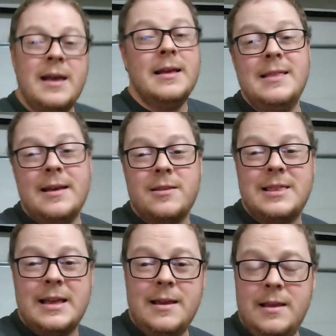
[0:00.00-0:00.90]
And the other
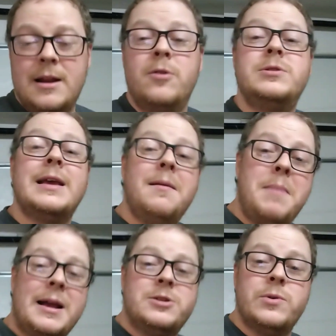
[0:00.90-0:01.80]
thing, to get
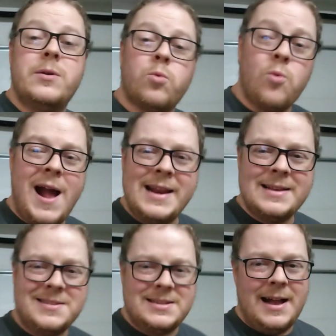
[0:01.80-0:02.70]
back to it, riding
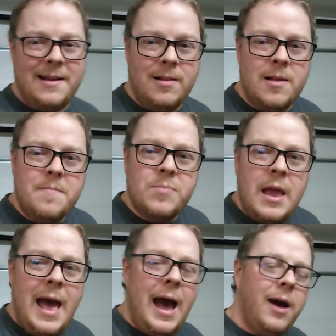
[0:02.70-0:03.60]
style.
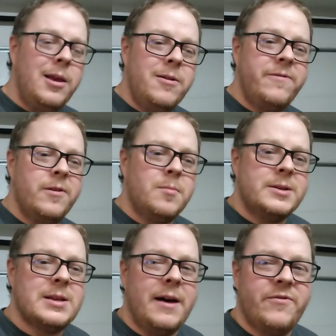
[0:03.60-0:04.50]
How do you feel
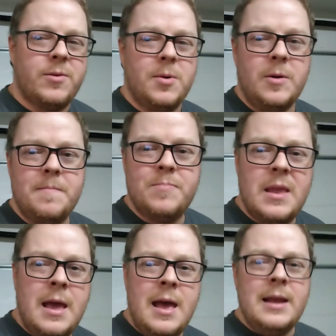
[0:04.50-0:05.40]
most comfortable?
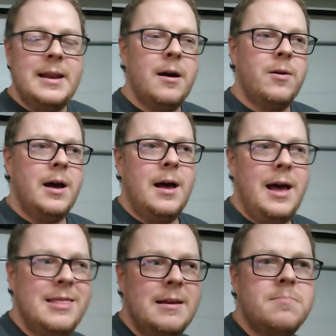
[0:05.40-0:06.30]
Now,
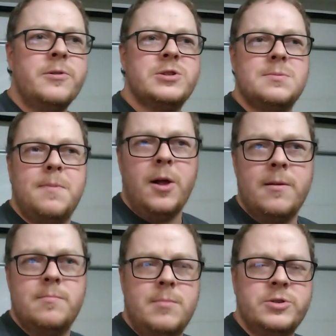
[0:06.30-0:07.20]
I think most
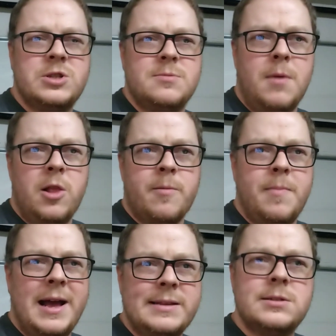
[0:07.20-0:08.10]
smaller
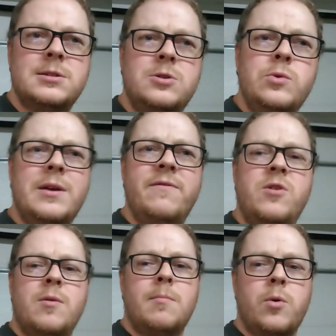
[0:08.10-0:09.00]
bikes do give
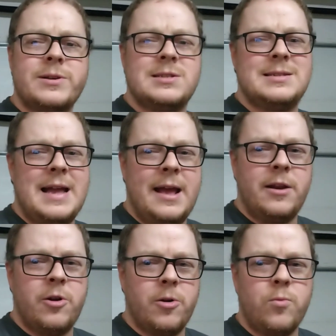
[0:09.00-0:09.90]
you a more
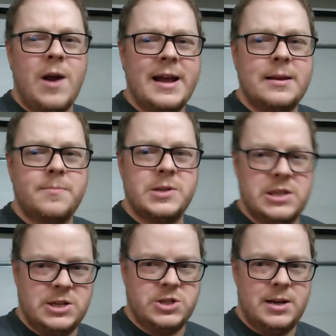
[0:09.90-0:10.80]
standard riding
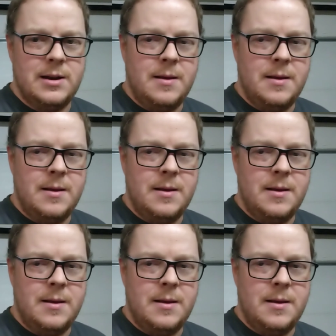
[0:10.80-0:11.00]
position.